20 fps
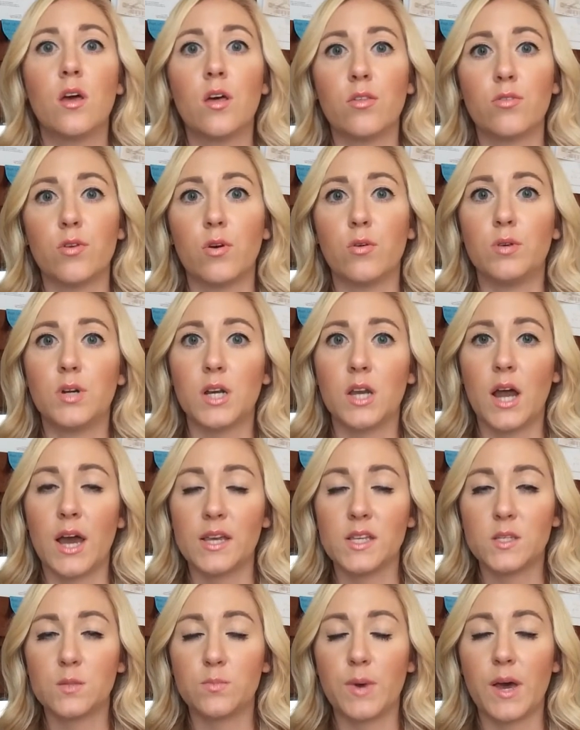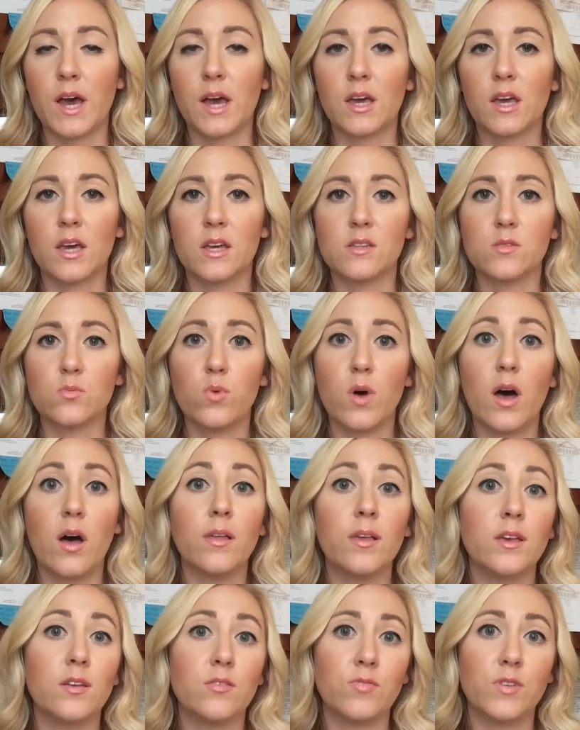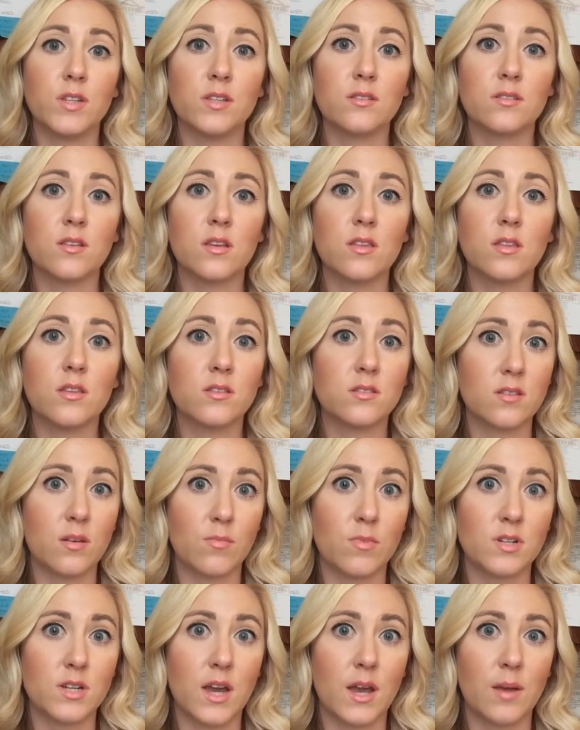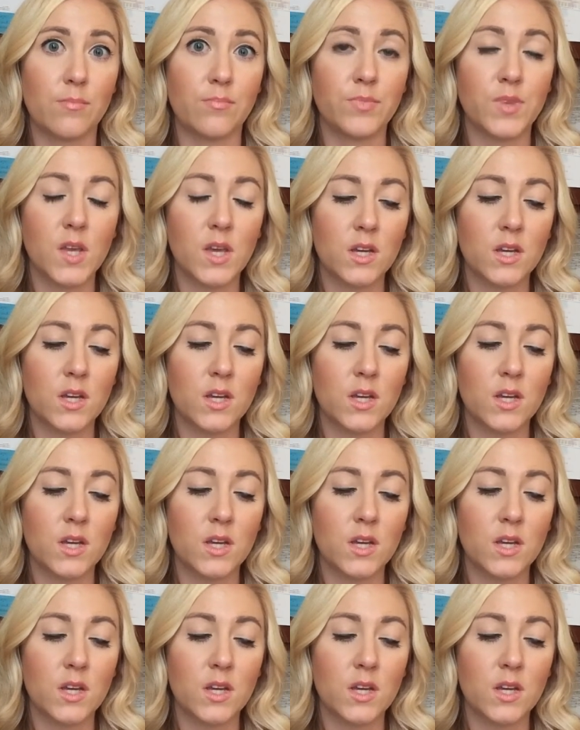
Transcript: Throw in an ice pack as well if it's the summertime,